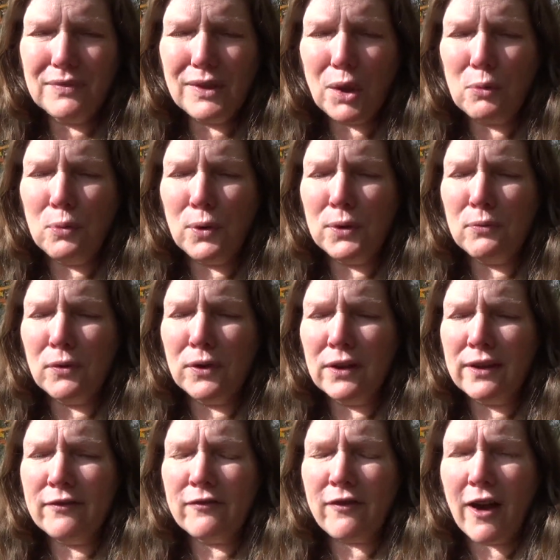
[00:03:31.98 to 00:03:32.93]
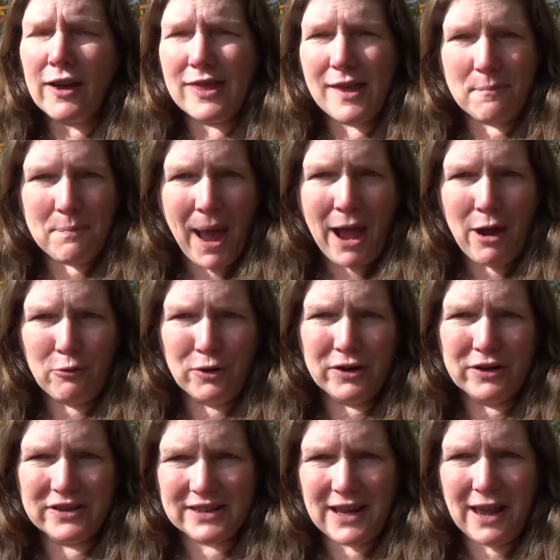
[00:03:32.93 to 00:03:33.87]
we really find that
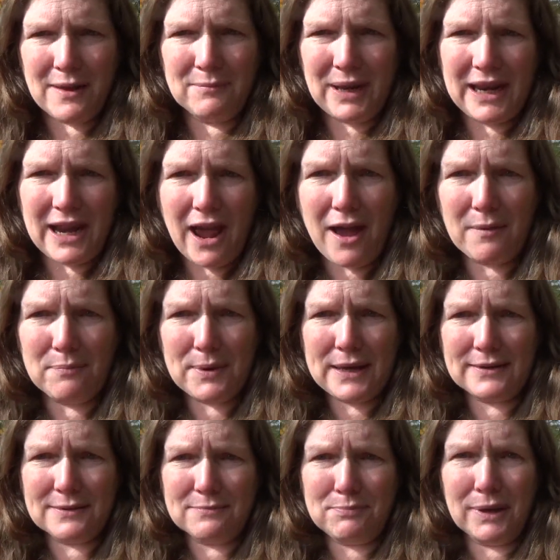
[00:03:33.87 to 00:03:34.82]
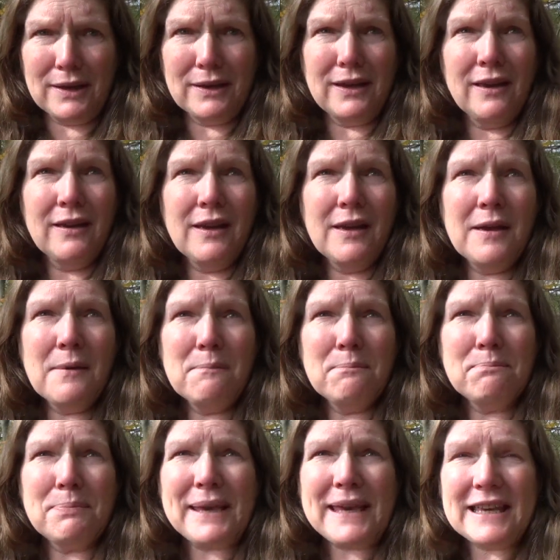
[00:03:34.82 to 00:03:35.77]
power is coming up as a big
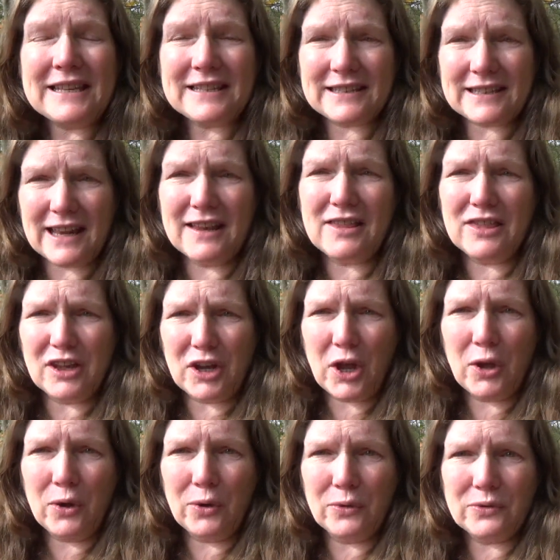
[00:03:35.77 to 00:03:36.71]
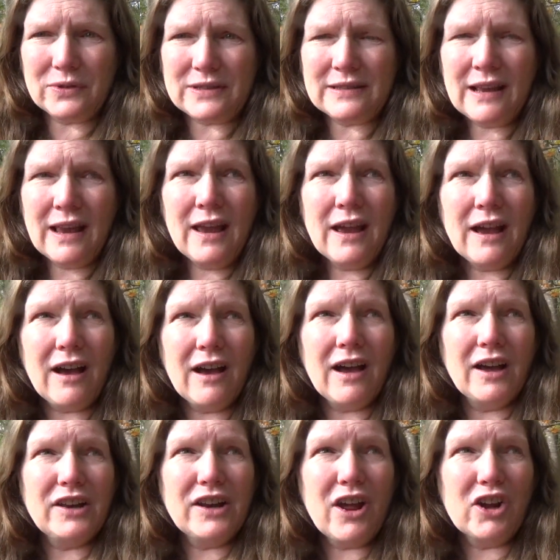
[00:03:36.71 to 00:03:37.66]
piece in the codes.
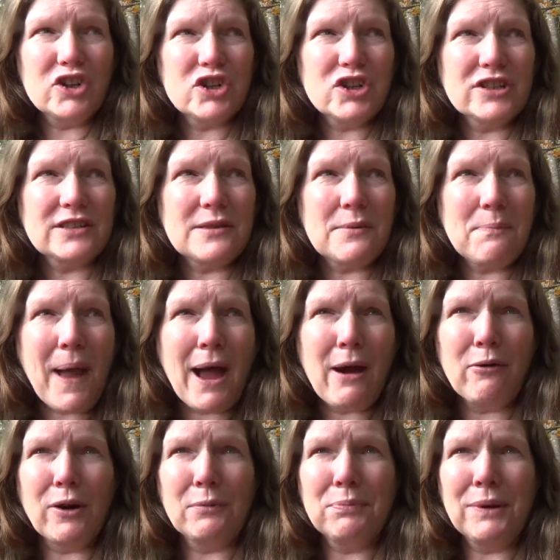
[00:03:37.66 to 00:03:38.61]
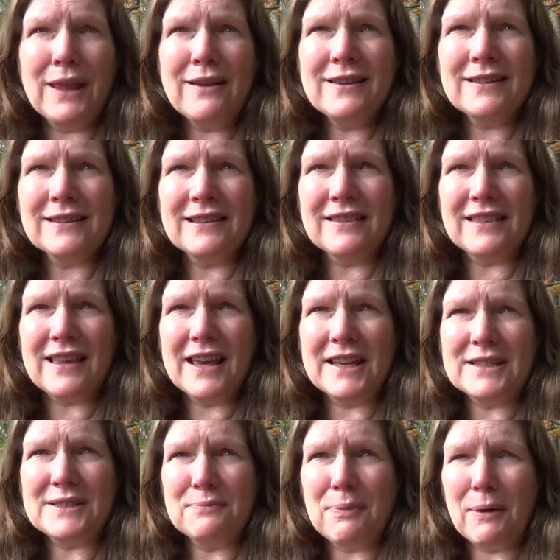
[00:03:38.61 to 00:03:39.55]
Not just the power plays and
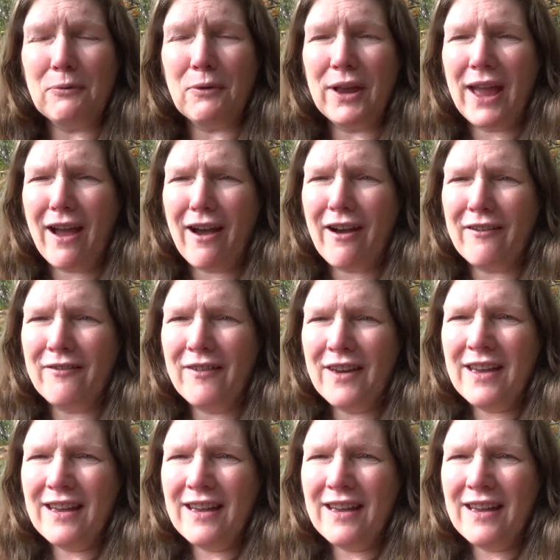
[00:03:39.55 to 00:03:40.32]
things, but we have